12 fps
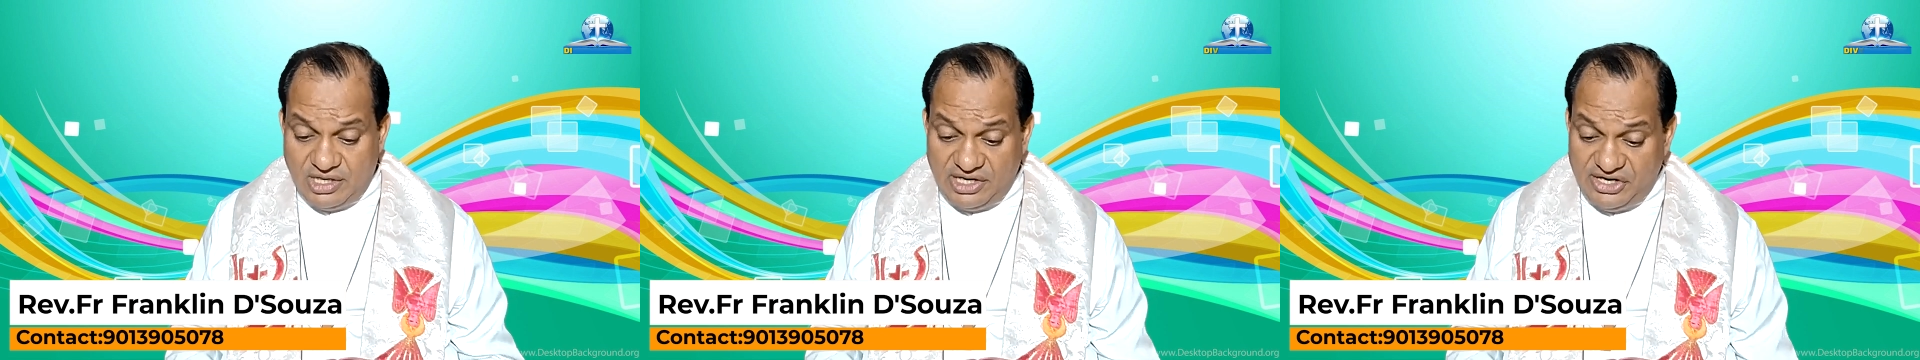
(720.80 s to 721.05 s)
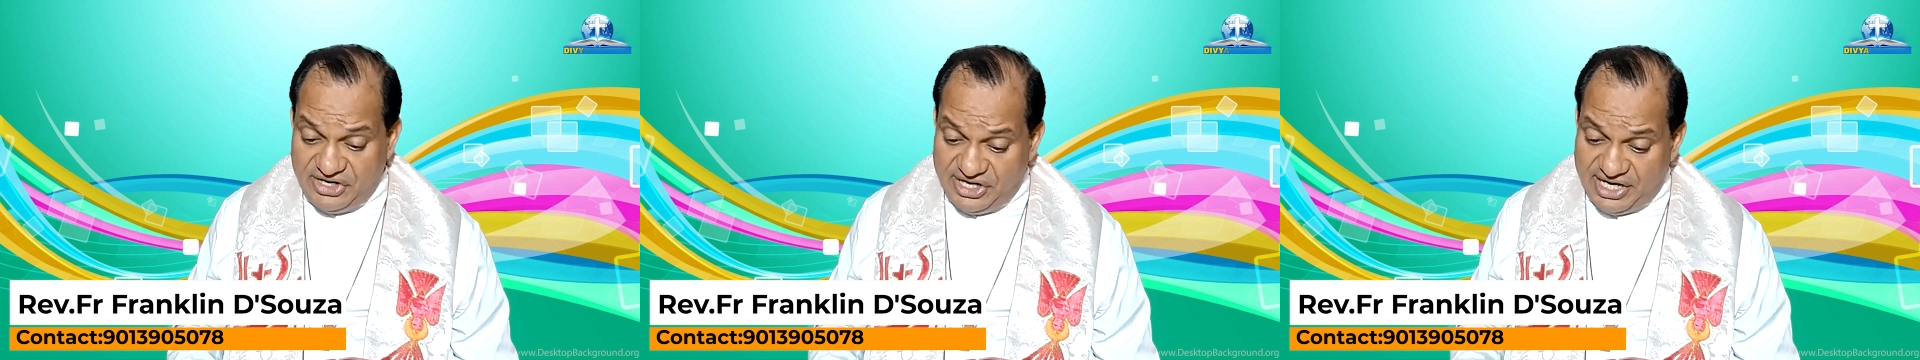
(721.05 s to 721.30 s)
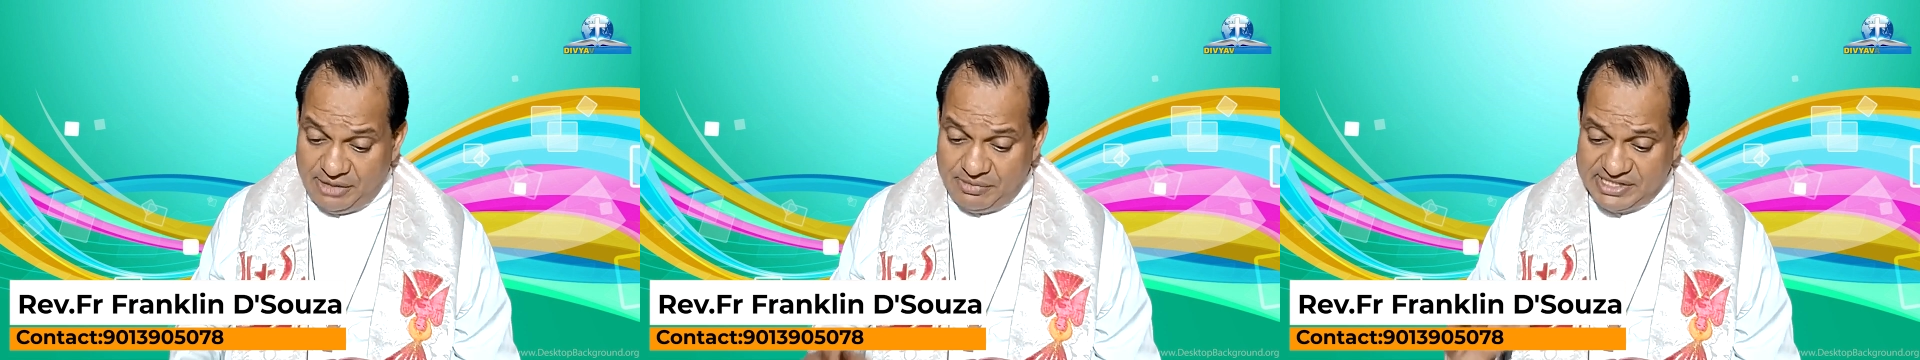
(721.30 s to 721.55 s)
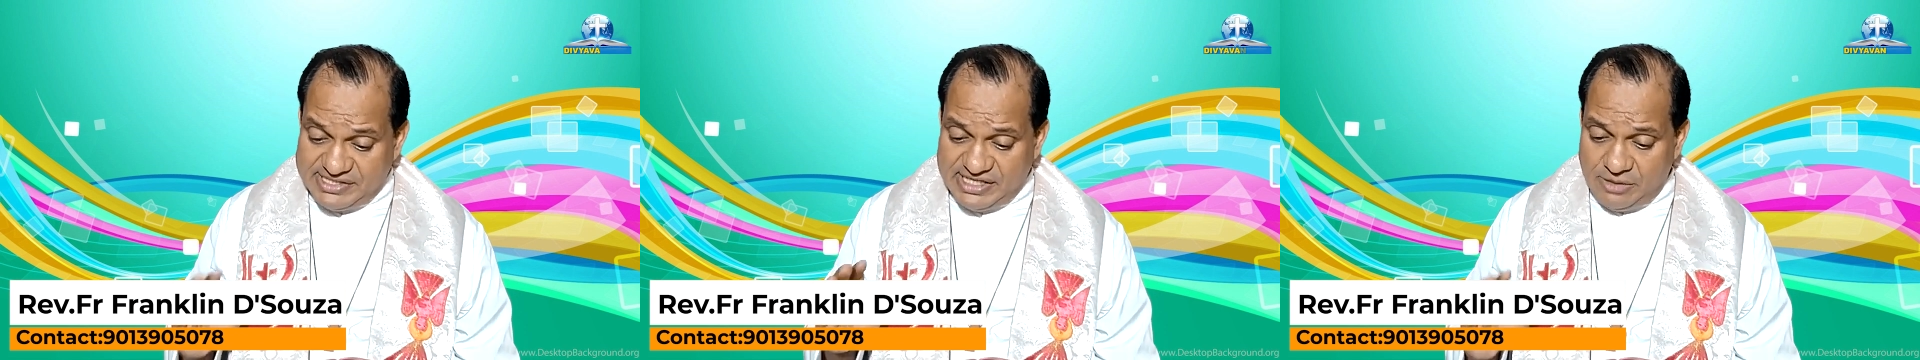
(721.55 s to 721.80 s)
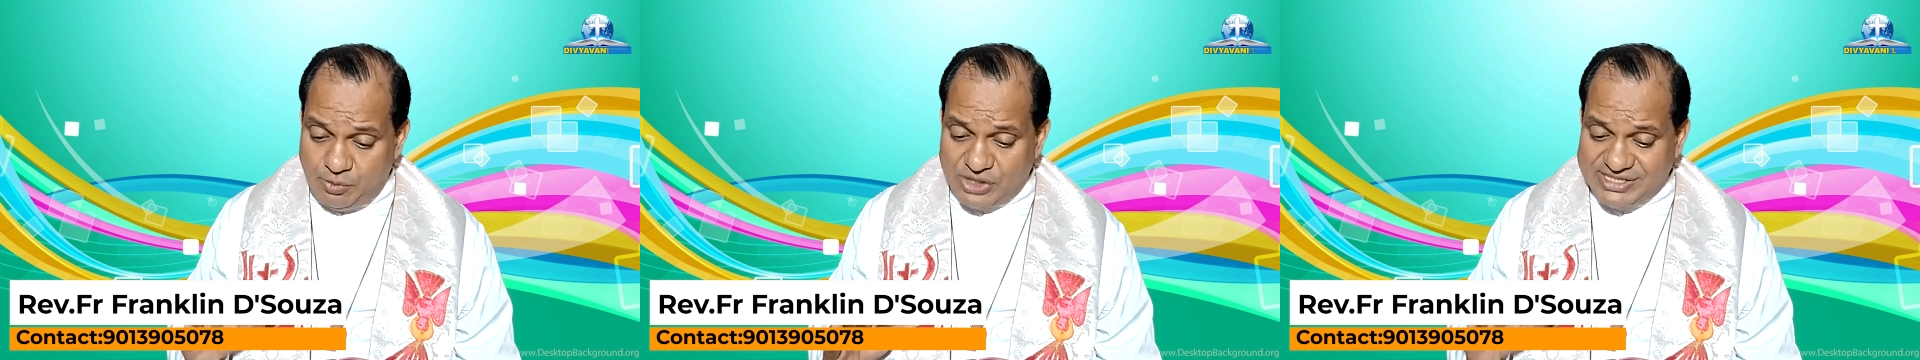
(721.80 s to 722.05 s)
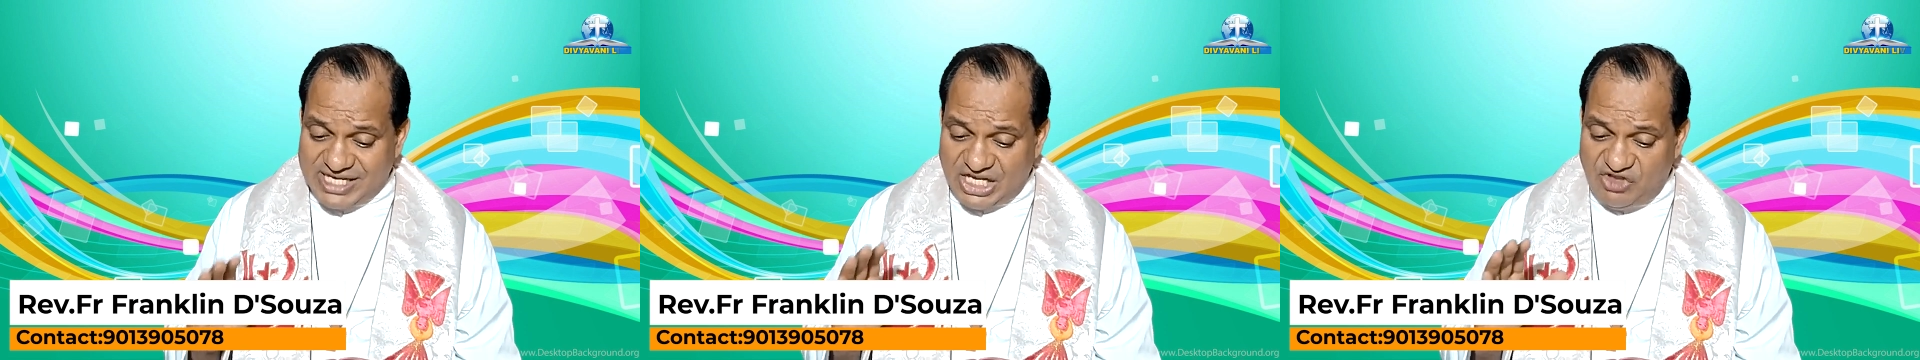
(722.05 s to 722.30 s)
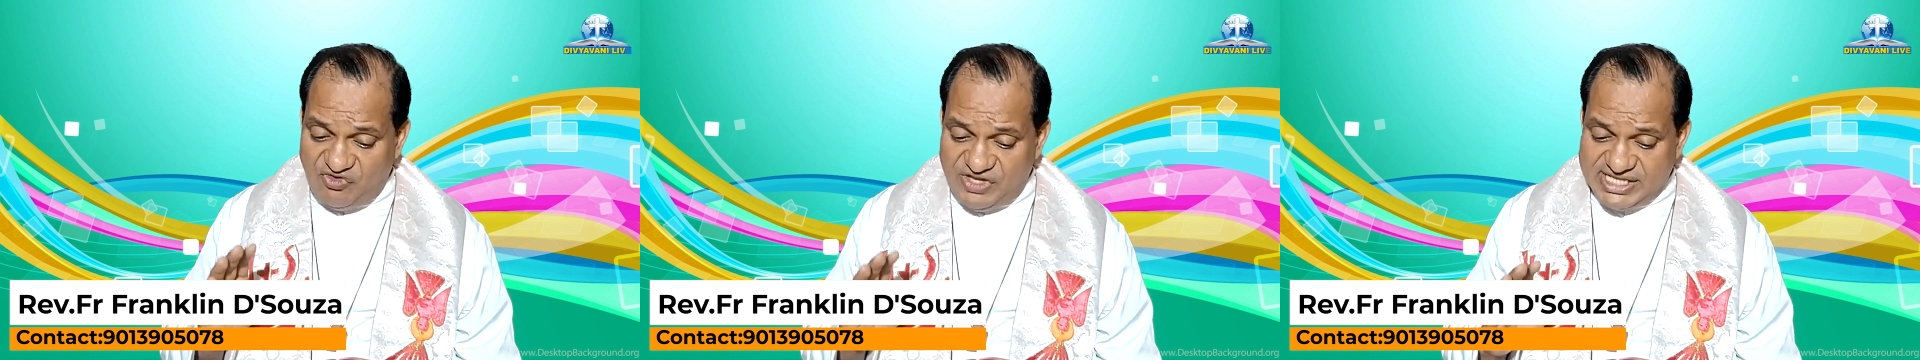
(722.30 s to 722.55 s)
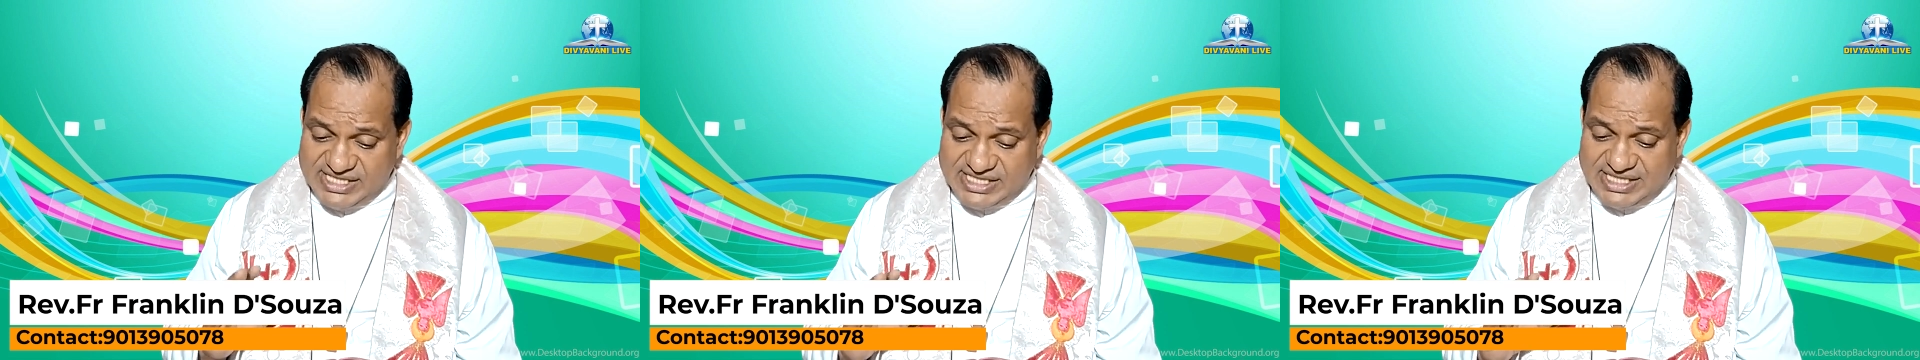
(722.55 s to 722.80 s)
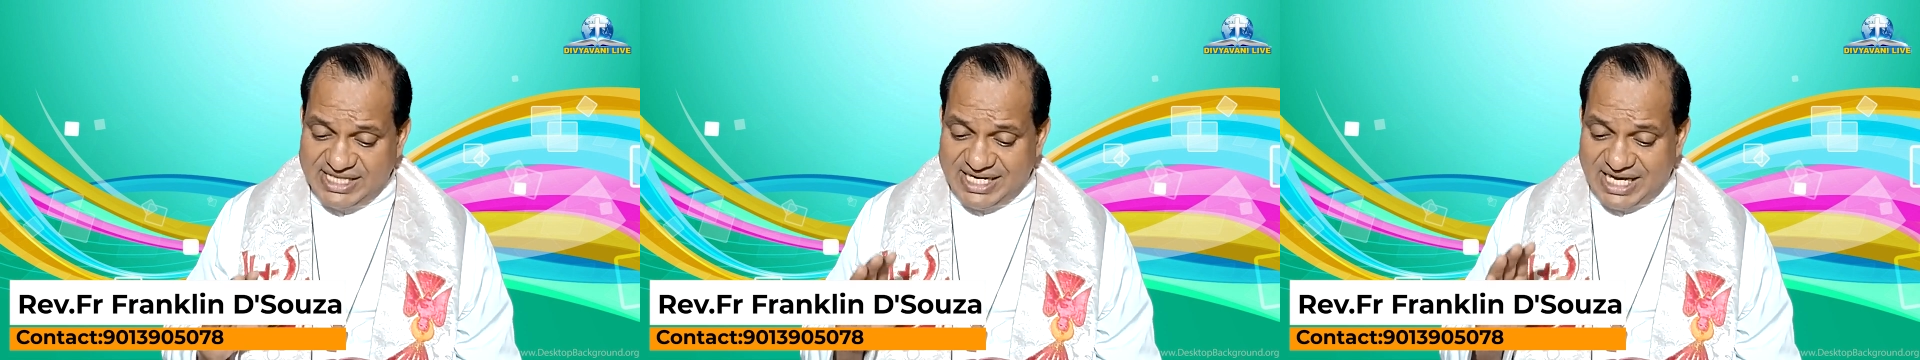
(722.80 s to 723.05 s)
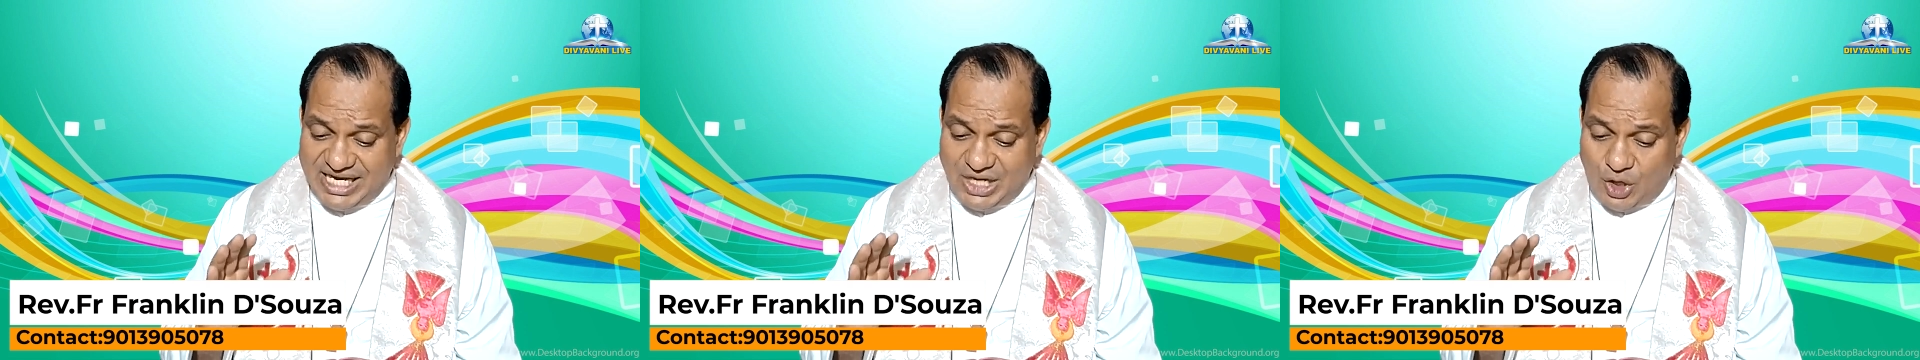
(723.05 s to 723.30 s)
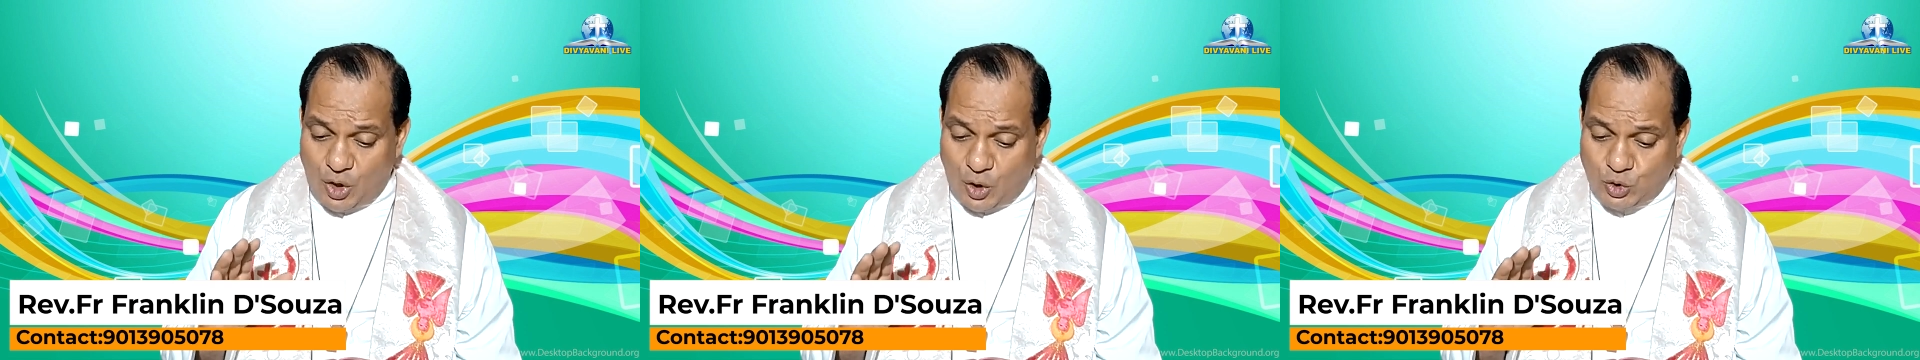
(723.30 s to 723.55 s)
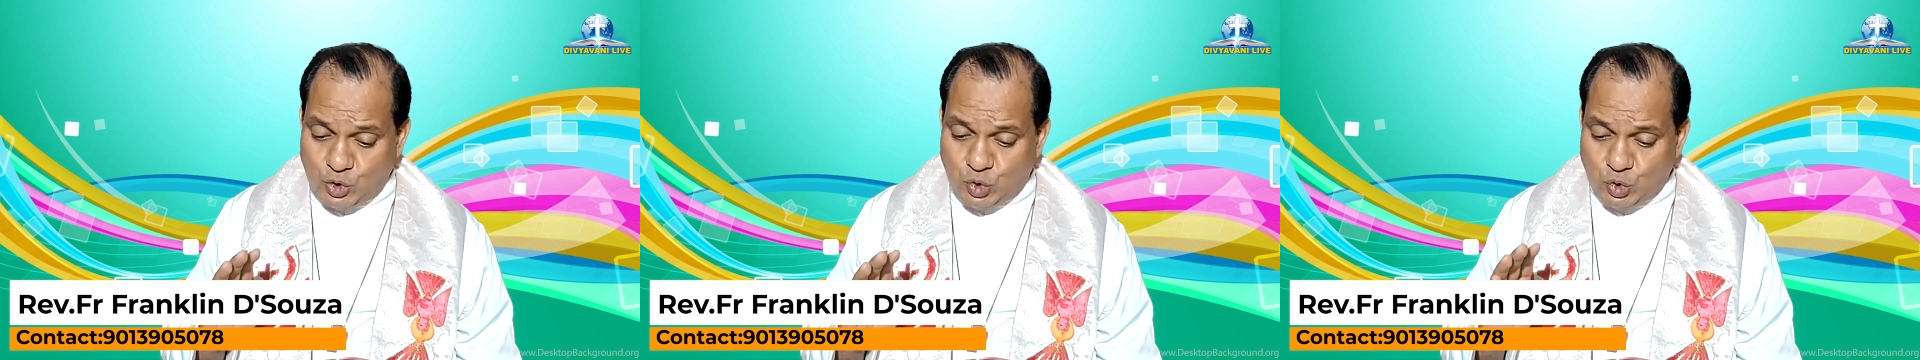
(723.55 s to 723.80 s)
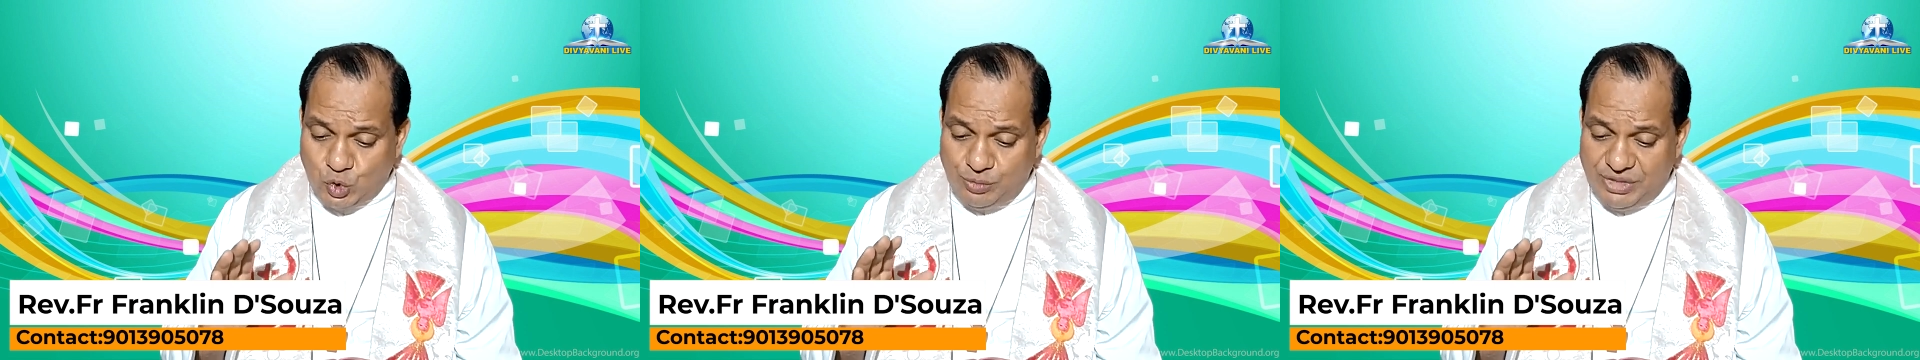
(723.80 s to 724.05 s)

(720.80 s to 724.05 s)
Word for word: Indeed, I myself was convinced that I ought to do